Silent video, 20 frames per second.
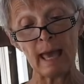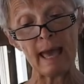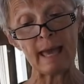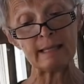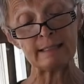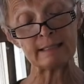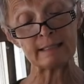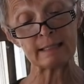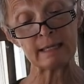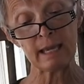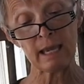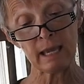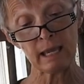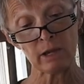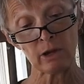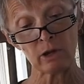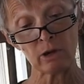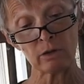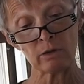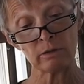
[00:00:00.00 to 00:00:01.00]
and
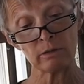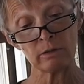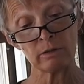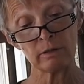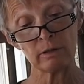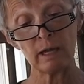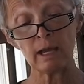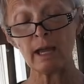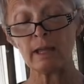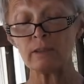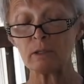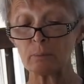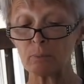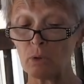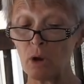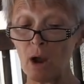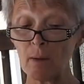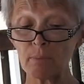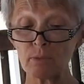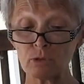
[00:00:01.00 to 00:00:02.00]
care and the
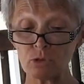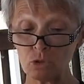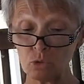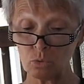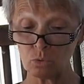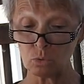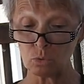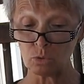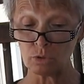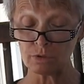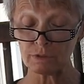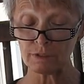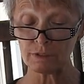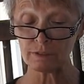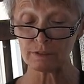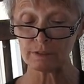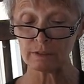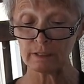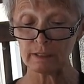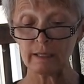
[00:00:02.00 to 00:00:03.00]
proper
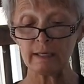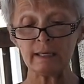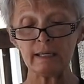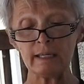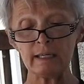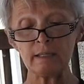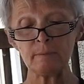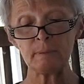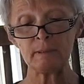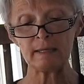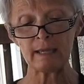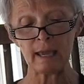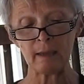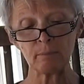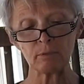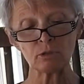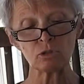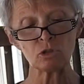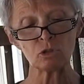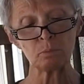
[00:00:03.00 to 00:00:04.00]
tools, he'd be
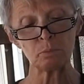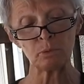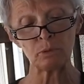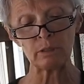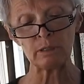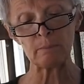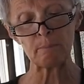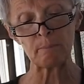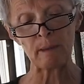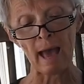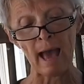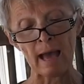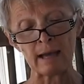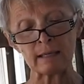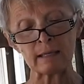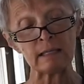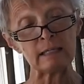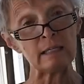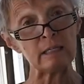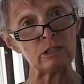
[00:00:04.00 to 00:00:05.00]
able to put it
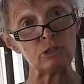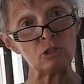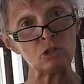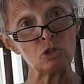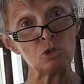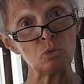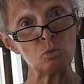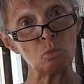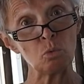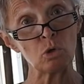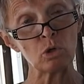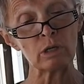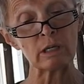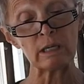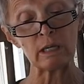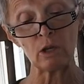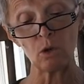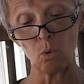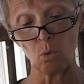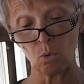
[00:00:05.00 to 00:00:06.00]
back into
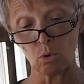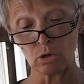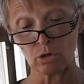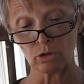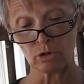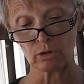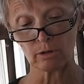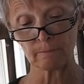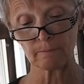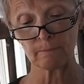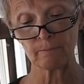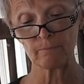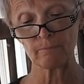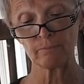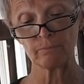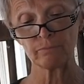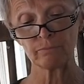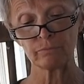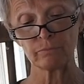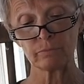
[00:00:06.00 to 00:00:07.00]
working order.
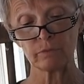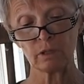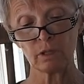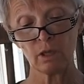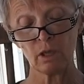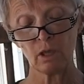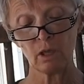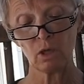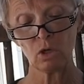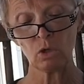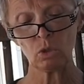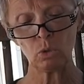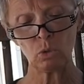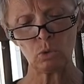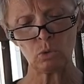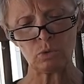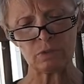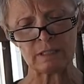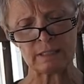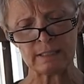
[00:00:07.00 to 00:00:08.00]

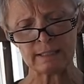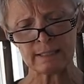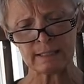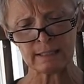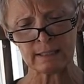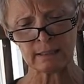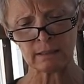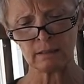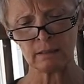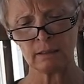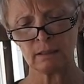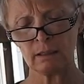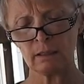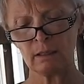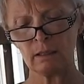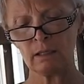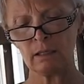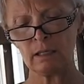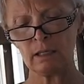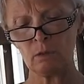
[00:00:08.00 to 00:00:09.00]
Whose is it?
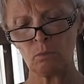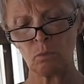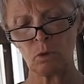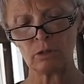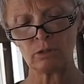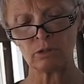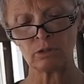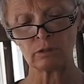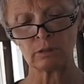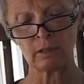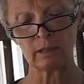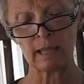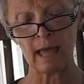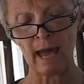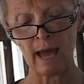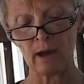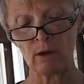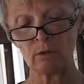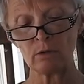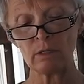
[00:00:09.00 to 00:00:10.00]
He wondered
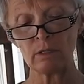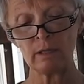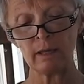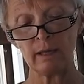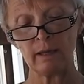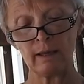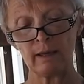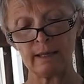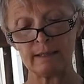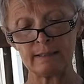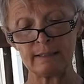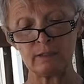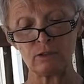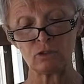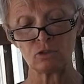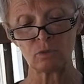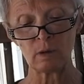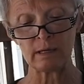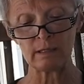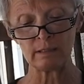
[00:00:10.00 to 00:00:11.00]
aloud as he
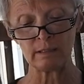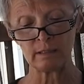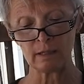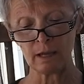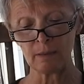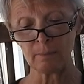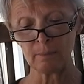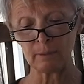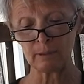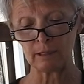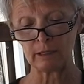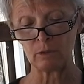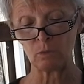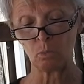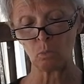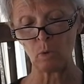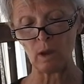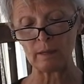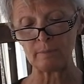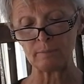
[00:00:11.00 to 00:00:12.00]
straightened up
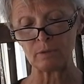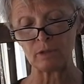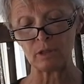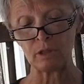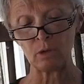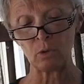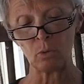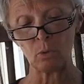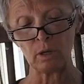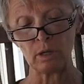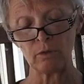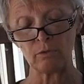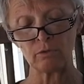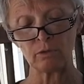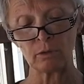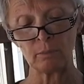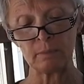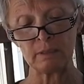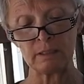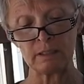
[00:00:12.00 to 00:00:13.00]
and wiped the oil
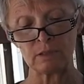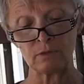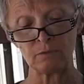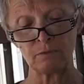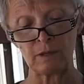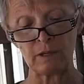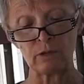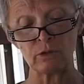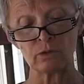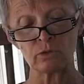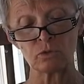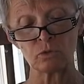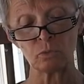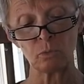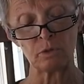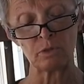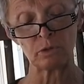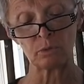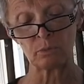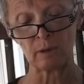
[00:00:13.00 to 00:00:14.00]
from his fingers
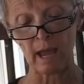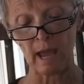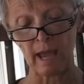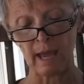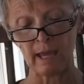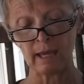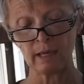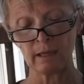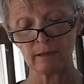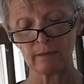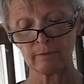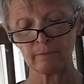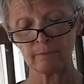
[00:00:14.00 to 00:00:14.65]
with a rag.